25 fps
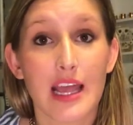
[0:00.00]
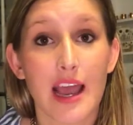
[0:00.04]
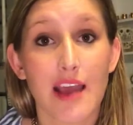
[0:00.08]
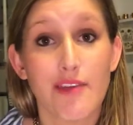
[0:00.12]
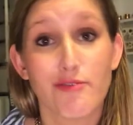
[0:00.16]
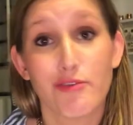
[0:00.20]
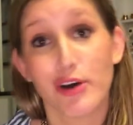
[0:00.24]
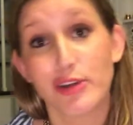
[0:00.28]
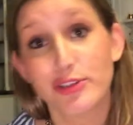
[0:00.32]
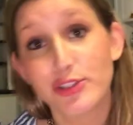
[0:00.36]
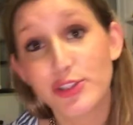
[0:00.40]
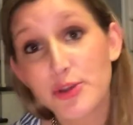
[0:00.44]

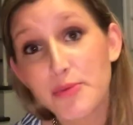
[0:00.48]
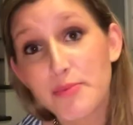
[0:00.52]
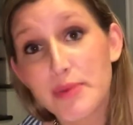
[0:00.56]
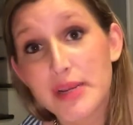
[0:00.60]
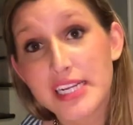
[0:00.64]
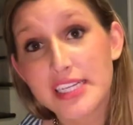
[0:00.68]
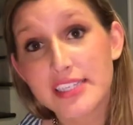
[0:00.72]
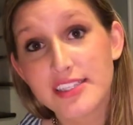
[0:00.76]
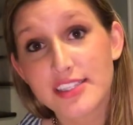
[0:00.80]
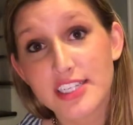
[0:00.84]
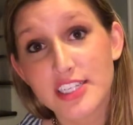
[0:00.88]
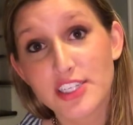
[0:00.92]
I've also
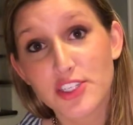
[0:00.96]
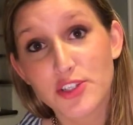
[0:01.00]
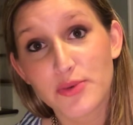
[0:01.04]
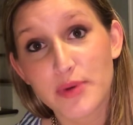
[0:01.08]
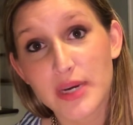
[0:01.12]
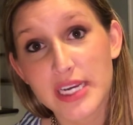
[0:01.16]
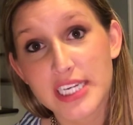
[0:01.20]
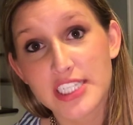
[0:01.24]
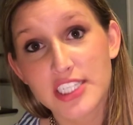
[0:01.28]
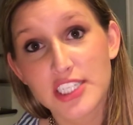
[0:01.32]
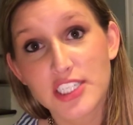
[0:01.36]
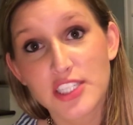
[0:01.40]
been in
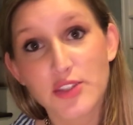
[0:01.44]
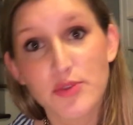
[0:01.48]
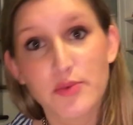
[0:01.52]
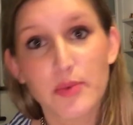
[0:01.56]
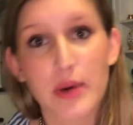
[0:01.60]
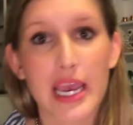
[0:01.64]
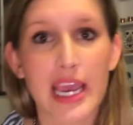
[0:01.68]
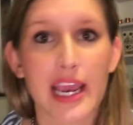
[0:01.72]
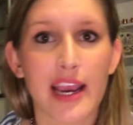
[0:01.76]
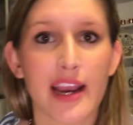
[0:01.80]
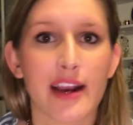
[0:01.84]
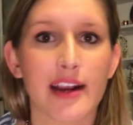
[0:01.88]
situations
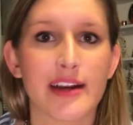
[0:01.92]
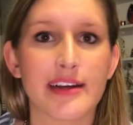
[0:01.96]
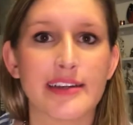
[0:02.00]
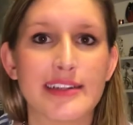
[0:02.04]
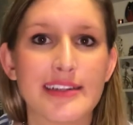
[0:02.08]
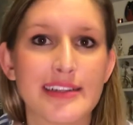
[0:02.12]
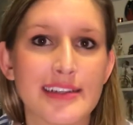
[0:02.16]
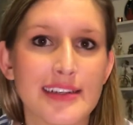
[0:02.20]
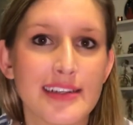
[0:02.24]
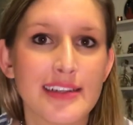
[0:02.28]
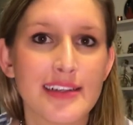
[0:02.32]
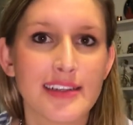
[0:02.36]
where
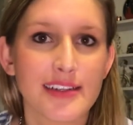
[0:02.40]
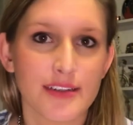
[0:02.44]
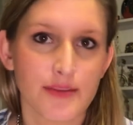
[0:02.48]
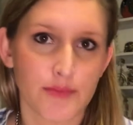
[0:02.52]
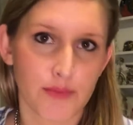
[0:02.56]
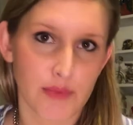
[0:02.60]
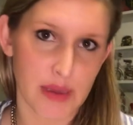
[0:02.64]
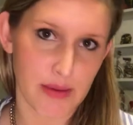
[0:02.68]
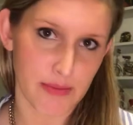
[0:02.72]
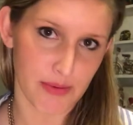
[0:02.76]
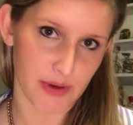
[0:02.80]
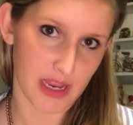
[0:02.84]

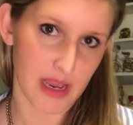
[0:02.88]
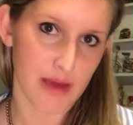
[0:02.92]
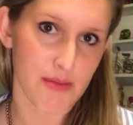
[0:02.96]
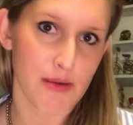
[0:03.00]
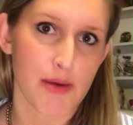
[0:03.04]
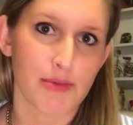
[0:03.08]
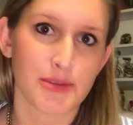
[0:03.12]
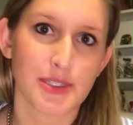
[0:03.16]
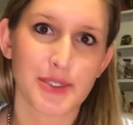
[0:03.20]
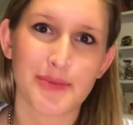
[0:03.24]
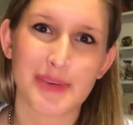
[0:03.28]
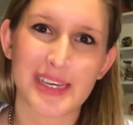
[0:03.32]
people come
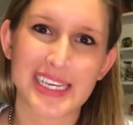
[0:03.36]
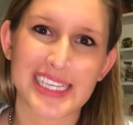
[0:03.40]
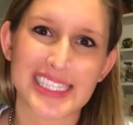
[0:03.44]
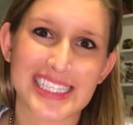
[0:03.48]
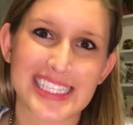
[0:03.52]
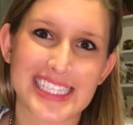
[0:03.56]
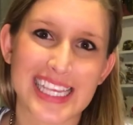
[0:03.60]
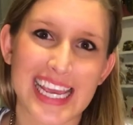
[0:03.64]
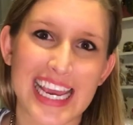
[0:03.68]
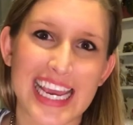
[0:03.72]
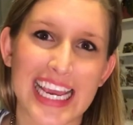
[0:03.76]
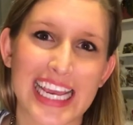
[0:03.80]
up to me and
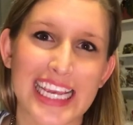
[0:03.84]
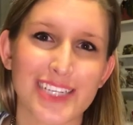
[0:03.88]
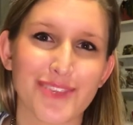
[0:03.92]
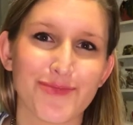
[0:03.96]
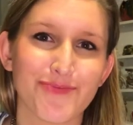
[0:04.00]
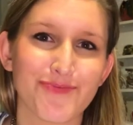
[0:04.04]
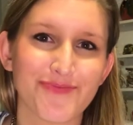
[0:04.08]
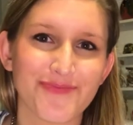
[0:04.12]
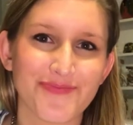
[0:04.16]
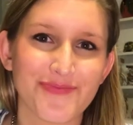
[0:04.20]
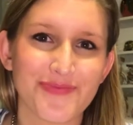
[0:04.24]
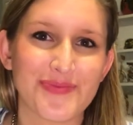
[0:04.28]
say,
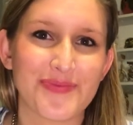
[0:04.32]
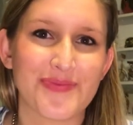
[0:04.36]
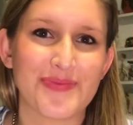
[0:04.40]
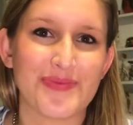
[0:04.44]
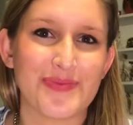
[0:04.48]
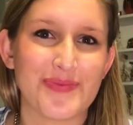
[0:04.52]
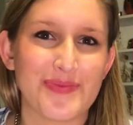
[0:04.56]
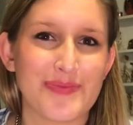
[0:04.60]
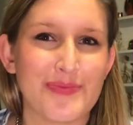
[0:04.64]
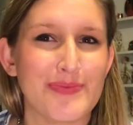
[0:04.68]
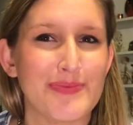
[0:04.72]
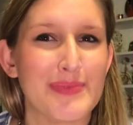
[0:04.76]
hmm,
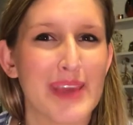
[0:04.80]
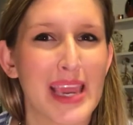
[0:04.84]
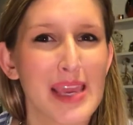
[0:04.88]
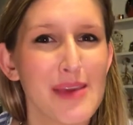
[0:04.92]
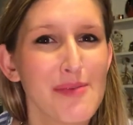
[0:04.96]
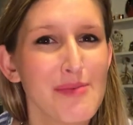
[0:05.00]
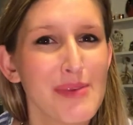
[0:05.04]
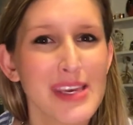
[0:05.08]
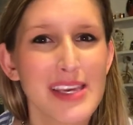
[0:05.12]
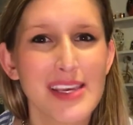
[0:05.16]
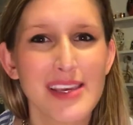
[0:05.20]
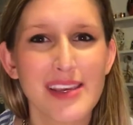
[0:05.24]

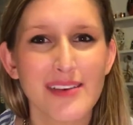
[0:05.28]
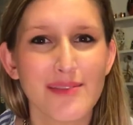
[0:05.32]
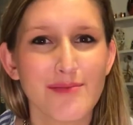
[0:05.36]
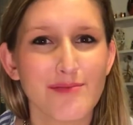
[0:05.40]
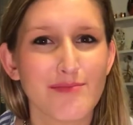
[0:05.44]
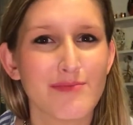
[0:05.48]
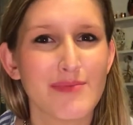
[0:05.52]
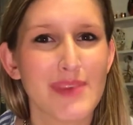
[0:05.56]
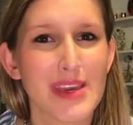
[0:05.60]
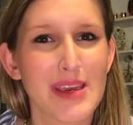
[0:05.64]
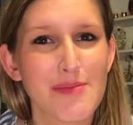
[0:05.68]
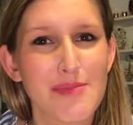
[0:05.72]
maybe,
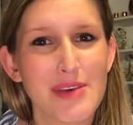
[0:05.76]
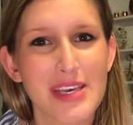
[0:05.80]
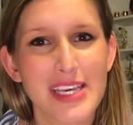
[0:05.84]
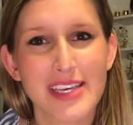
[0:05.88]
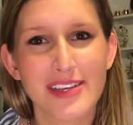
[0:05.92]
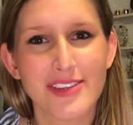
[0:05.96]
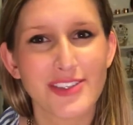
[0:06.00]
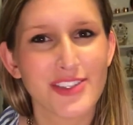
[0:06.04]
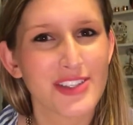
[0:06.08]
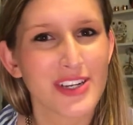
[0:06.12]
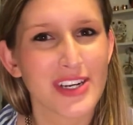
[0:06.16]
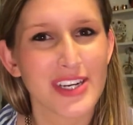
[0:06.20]
maybe
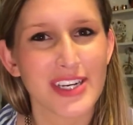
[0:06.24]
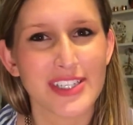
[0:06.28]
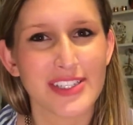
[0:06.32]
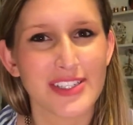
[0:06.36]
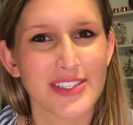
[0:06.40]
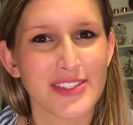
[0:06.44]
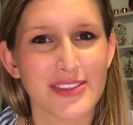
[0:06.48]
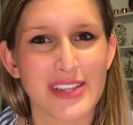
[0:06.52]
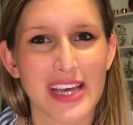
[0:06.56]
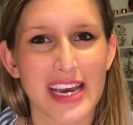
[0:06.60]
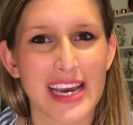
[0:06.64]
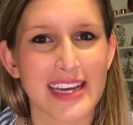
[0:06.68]
you shouldn't
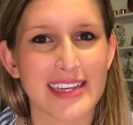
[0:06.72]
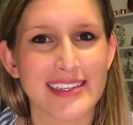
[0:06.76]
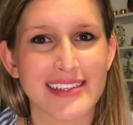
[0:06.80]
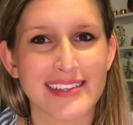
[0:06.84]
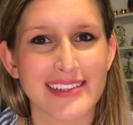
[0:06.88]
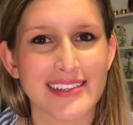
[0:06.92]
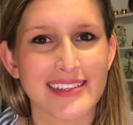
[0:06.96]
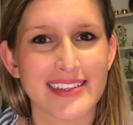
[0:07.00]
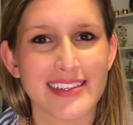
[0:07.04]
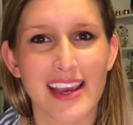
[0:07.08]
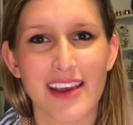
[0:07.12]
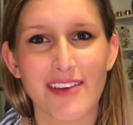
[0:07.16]
do that
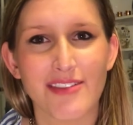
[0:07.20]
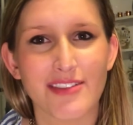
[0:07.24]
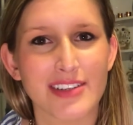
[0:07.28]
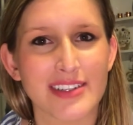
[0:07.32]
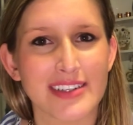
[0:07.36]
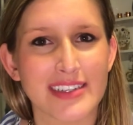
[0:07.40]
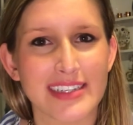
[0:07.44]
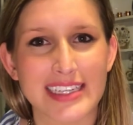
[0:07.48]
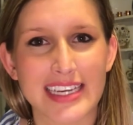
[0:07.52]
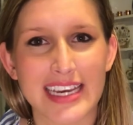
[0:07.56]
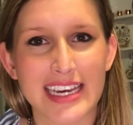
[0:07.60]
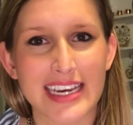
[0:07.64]

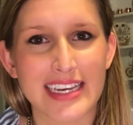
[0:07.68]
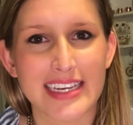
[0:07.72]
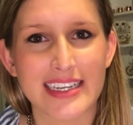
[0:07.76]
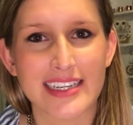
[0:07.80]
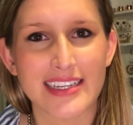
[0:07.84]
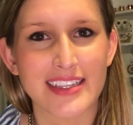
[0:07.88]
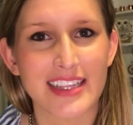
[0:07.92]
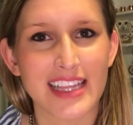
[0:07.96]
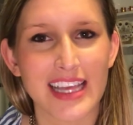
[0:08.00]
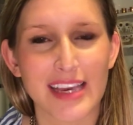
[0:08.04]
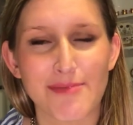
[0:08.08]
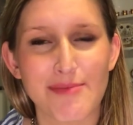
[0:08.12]
ever
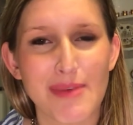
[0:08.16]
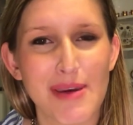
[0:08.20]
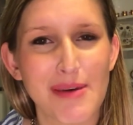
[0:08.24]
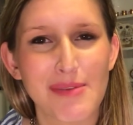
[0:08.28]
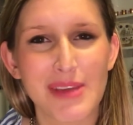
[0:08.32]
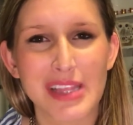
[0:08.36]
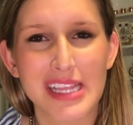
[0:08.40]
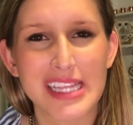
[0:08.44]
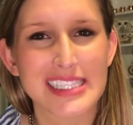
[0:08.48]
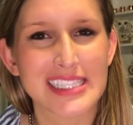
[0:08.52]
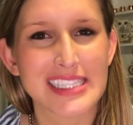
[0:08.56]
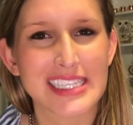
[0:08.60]
again. Like
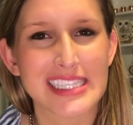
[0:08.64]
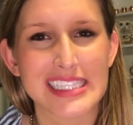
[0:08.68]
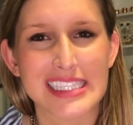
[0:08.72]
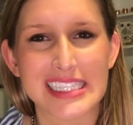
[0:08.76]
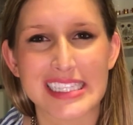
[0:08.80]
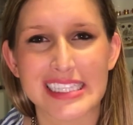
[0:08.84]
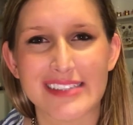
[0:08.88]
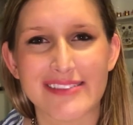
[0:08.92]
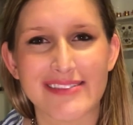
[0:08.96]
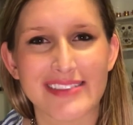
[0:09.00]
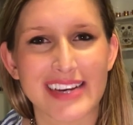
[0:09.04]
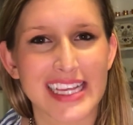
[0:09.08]
maybe this
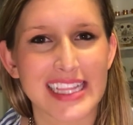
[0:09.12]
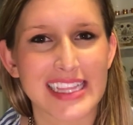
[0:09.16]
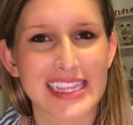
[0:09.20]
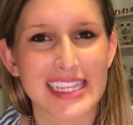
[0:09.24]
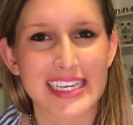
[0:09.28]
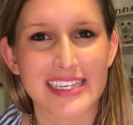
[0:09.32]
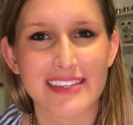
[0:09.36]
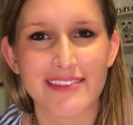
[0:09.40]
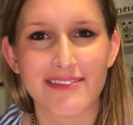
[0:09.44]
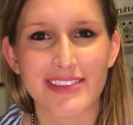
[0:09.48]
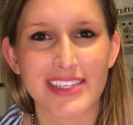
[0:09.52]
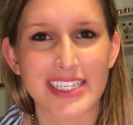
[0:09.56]
isn't the right
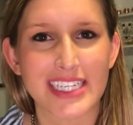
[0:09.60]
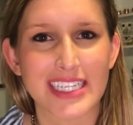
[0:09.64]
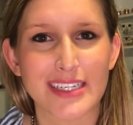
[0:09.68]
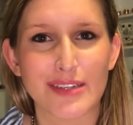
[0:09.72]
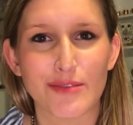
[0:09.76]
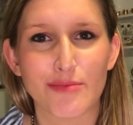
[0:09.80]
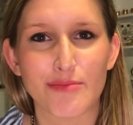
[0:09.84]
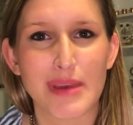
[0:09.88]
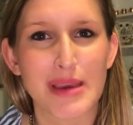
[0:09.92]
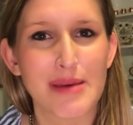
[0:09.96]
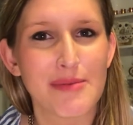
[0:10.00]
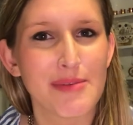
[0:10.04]
thing for
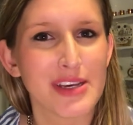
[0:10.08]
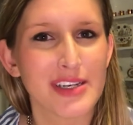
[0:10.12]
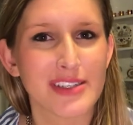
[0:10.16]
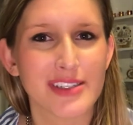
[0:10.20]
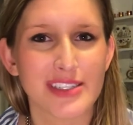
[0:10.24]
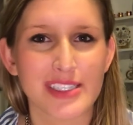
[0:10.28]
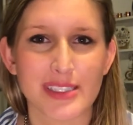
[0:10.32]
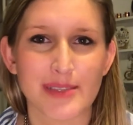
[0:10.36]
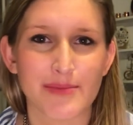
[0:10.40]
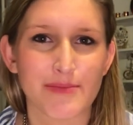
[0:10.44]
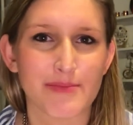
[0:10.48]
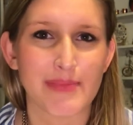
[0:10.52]
you. Maybe you're
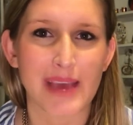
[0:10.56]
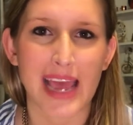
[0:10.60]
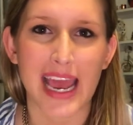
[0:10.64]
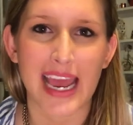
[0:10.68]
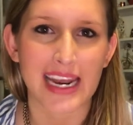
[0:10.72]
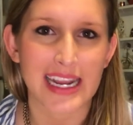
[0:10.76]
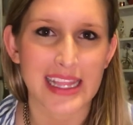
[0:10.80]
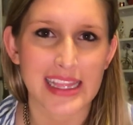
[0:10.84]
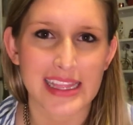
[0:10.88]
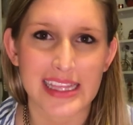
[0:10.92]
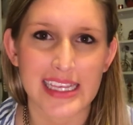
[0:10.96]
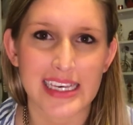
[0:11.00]
just
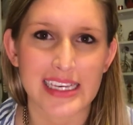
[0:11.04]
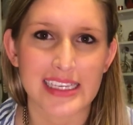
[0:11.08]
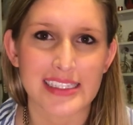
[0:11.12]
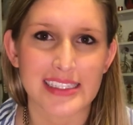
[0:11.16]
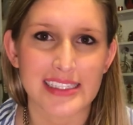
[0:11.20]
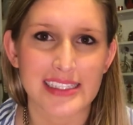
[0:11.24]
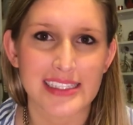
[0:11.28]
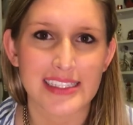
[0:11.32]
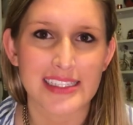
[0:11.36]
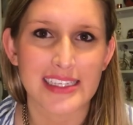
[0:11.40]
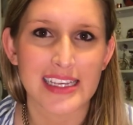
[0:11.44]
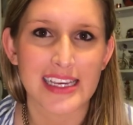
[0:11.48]
bad at
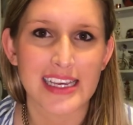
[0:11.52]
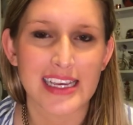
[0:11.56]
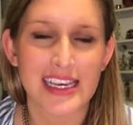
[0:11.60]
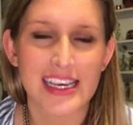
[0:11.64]
this.